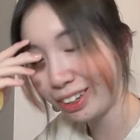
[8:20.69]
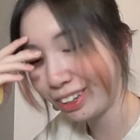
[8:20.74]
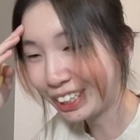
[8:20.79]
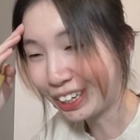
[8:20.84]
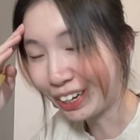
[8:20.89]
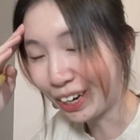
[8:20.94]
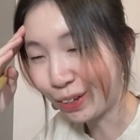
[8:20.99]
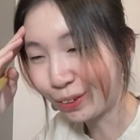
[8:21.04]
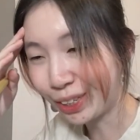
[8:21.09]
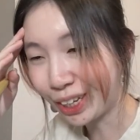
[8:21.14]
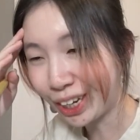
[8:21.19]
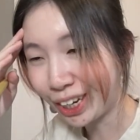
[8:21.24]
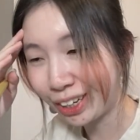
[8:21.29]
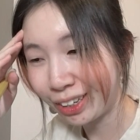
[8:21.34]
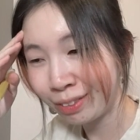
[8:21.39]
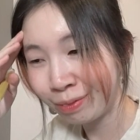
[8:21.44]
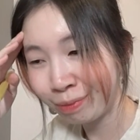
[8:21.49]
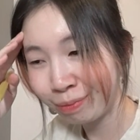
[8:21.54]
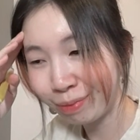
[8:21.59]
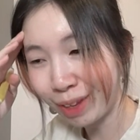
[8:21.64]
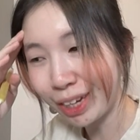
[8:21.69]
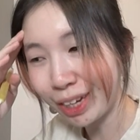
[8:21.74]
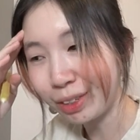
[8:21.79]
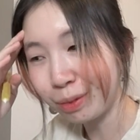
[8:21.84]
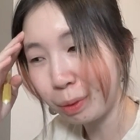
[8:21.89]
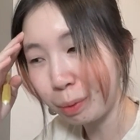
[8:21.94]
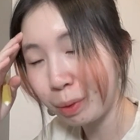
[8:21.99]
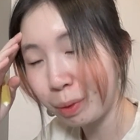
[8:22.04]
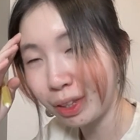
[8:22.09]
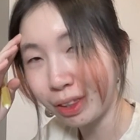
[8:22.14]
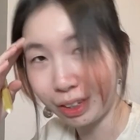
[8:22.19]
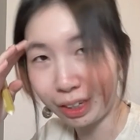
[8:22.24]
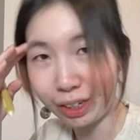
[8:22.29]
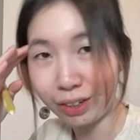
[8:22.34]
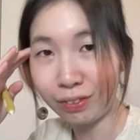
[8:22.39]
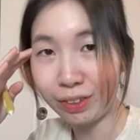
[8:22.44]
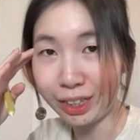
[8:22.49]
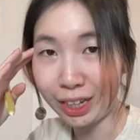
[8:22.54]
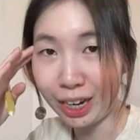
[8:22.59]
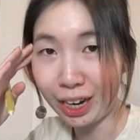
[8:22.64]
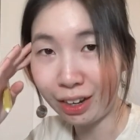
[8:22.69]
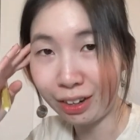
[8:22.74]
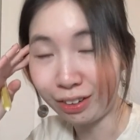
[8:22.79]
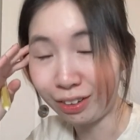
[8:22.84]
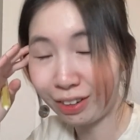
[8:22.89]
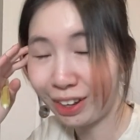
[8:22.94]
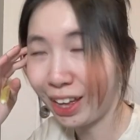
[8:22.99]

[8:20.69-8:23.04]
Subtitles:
So I was like, I should maybe think of a title.